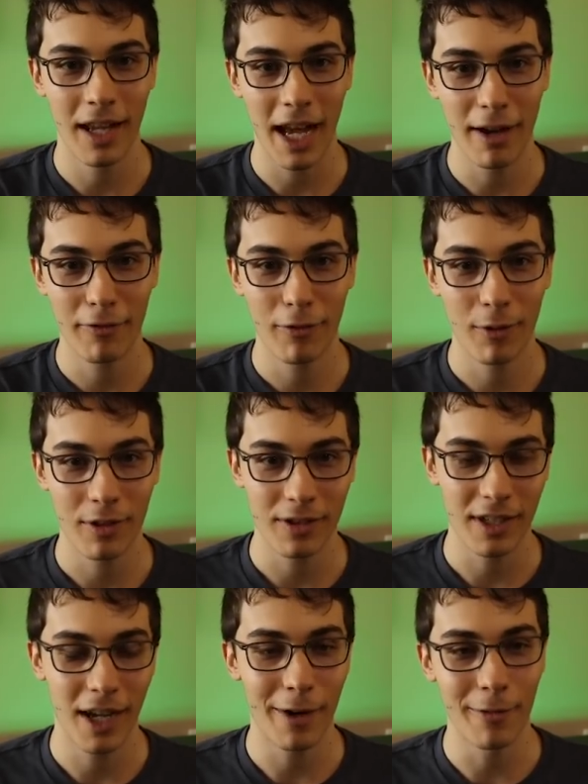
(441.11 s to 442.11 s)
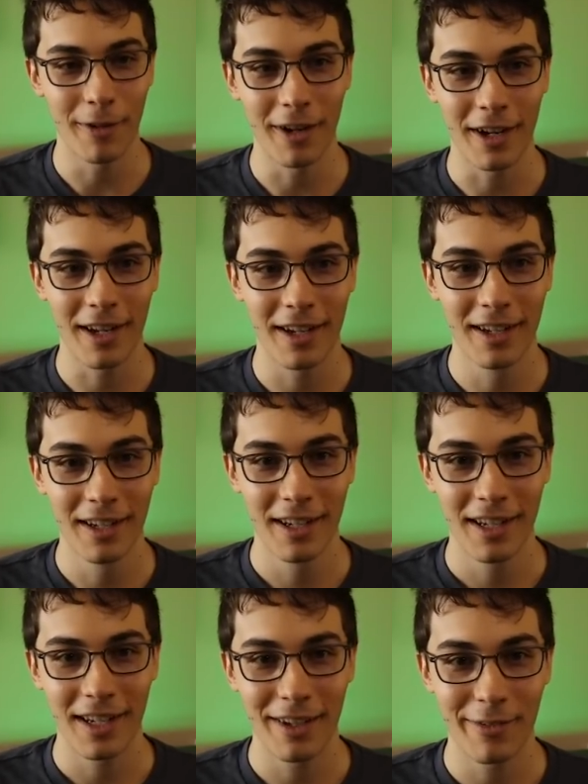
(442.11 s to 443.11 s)
App4 does not work,
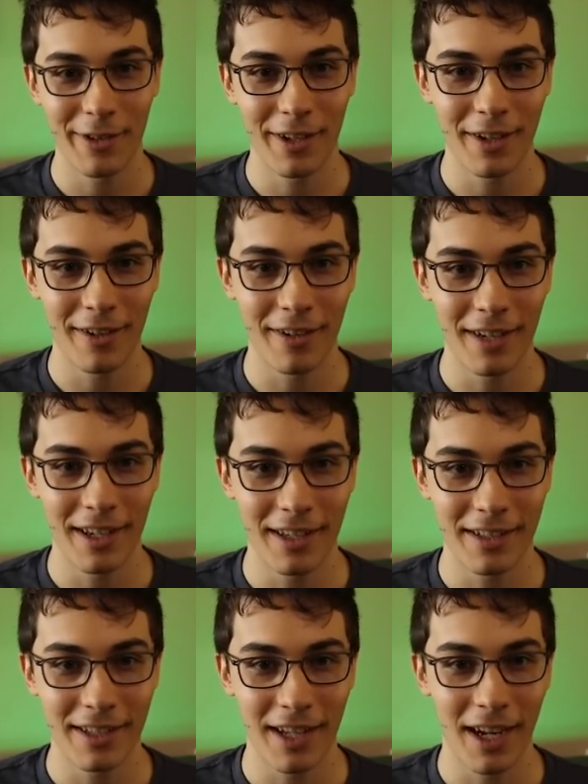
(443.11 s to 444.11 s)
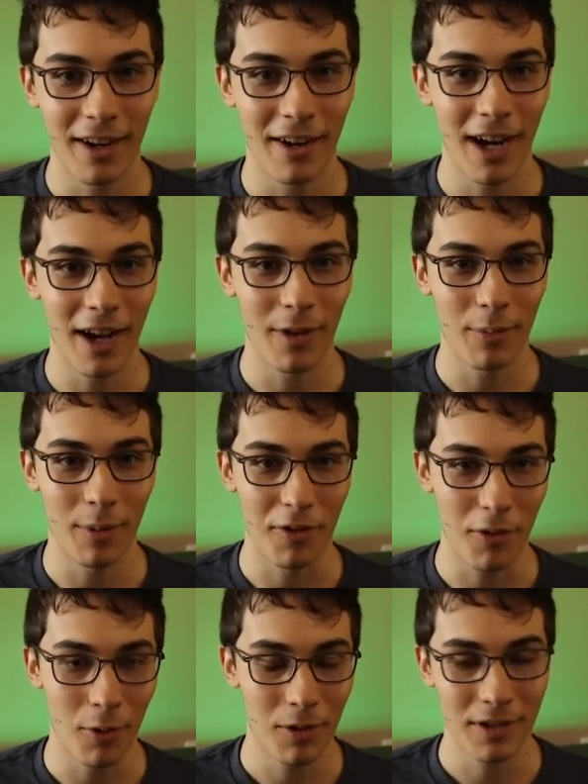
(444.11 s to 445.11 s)
even though it doesn't air out. But of
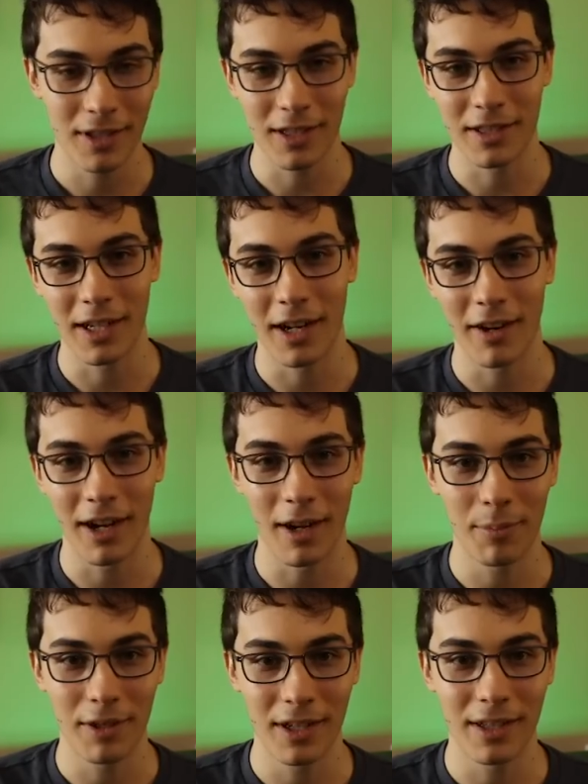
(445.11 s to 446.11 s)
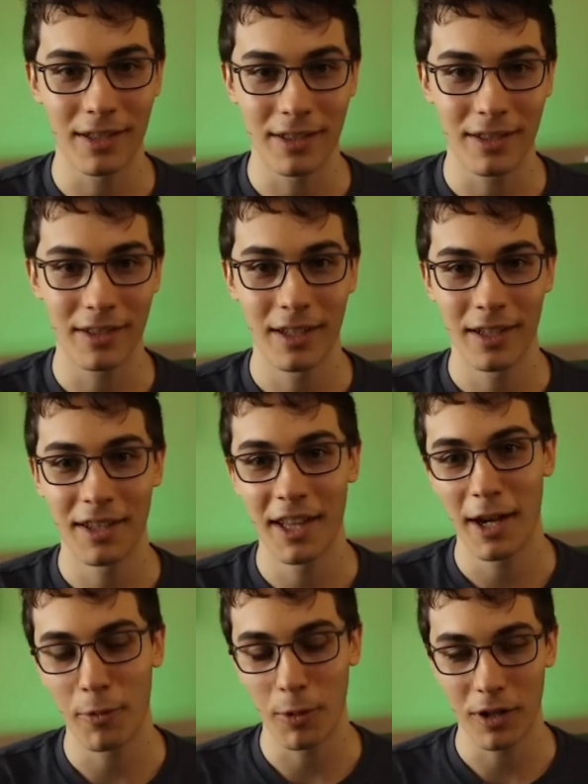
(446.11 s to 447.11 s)
course it doesn't air out because
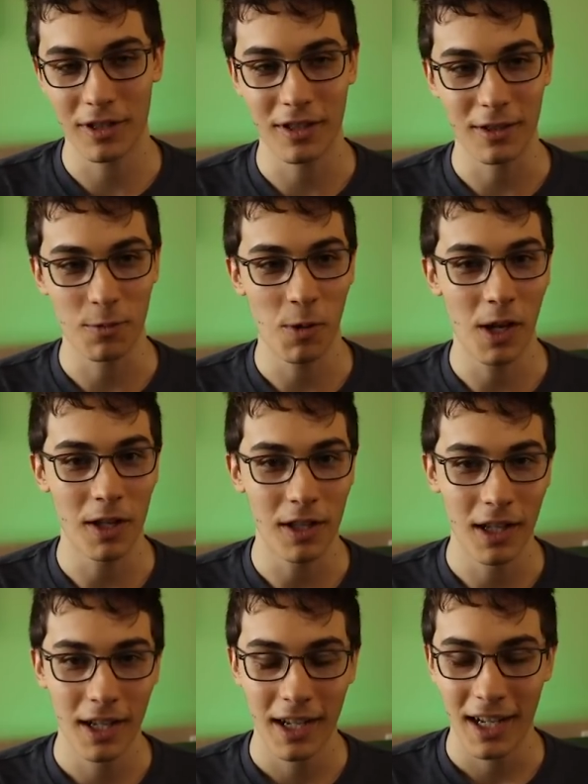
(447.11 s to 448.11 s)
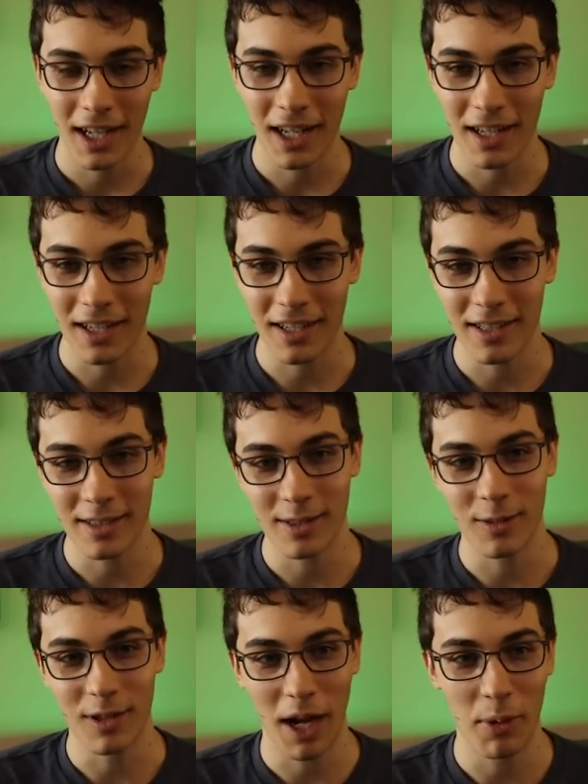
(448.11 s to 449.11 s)
that works as well. And it doesn't
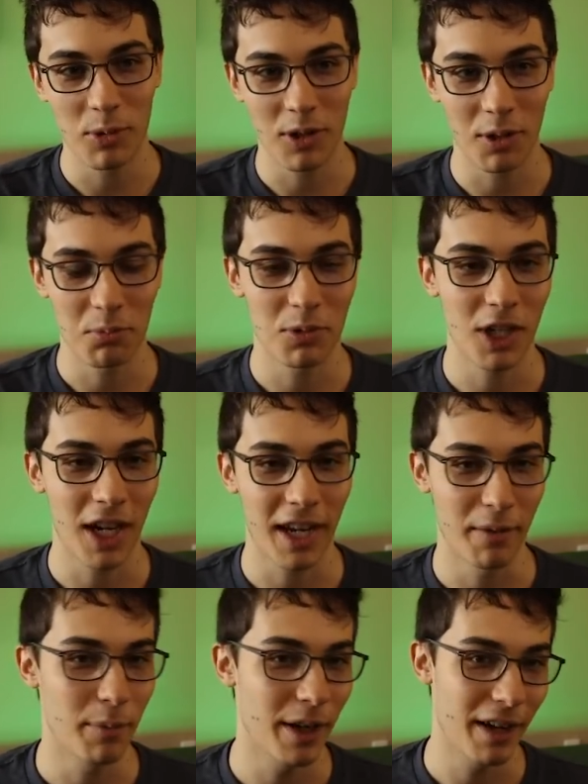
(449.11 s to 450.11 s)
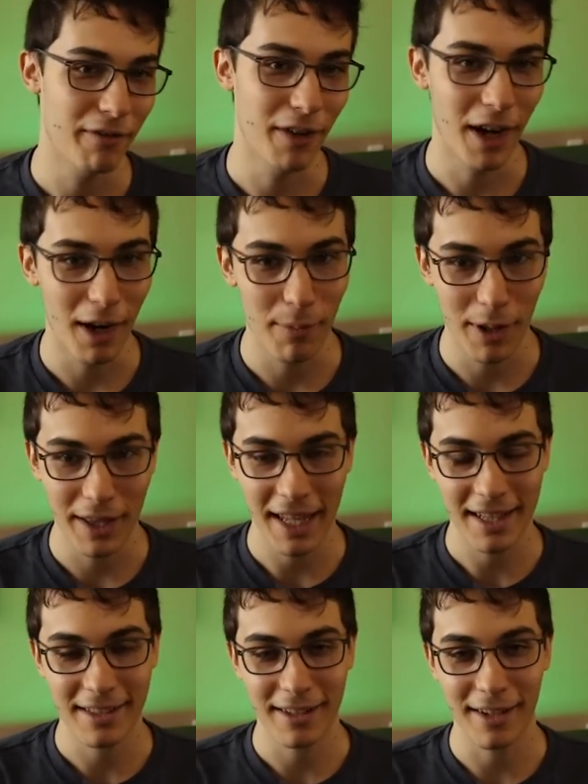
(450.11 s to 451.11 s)
do TypeScript checking, but I forgot about
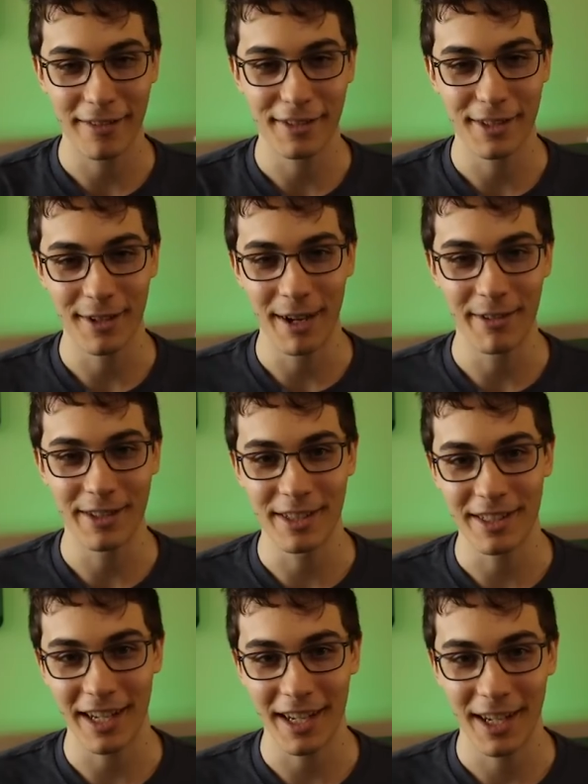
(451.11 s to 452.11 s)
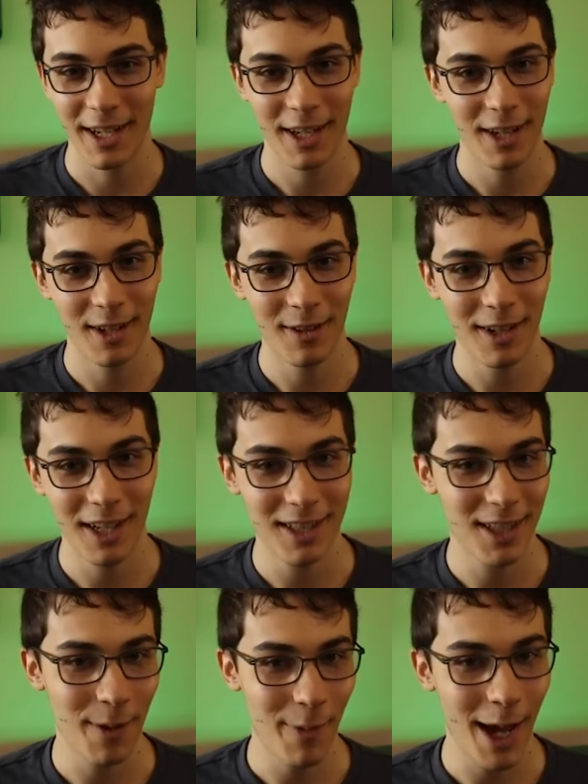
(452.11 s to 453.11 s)
that stuff. So I was just like, you know what? It's
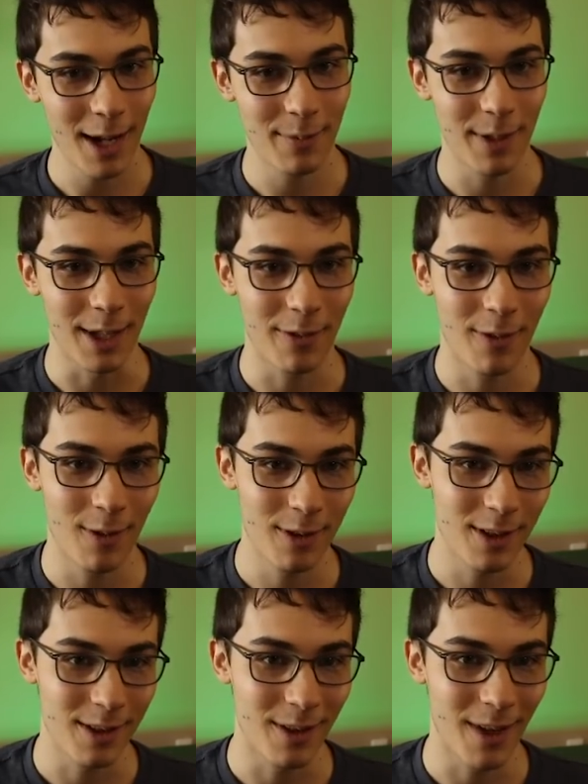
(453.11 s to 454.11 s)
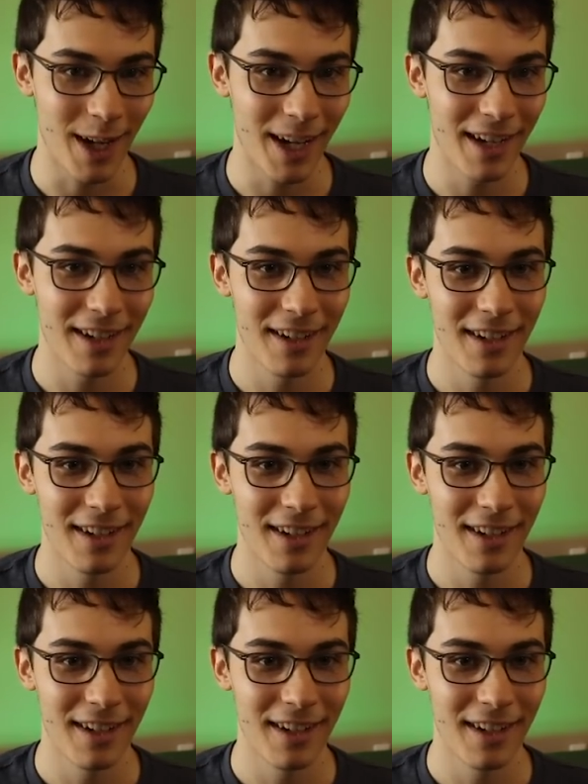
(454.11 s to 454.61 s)
not mad at me. Of course it's okay.